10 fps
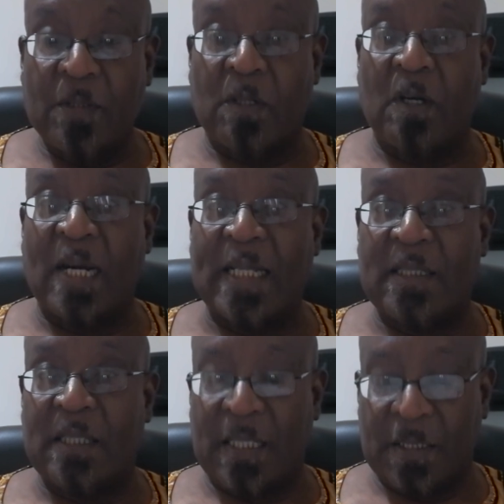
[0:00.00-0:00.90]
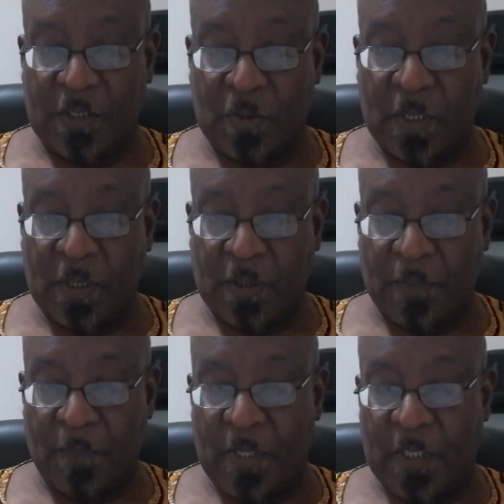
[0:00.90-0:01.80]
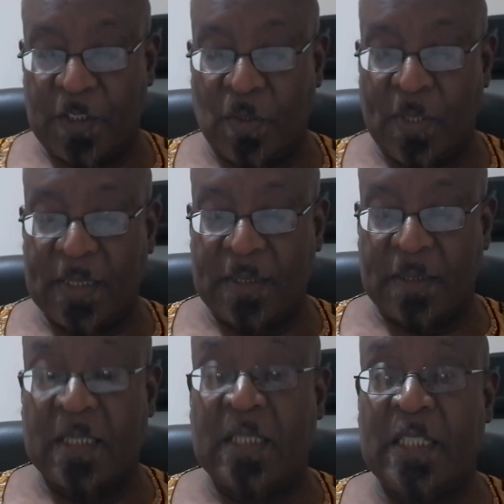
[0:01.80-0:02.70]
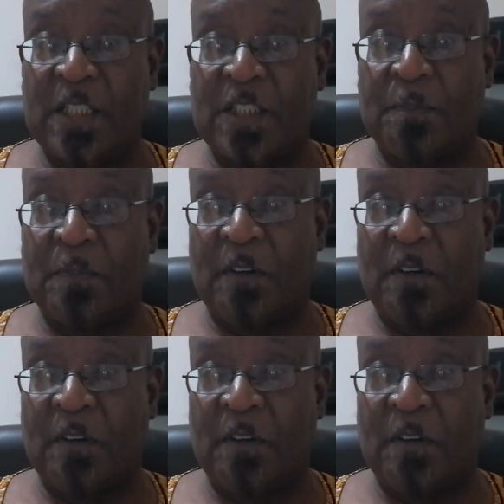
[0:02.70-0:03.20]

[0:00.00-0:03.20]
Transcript: The Quran and Sunnah show us the leadership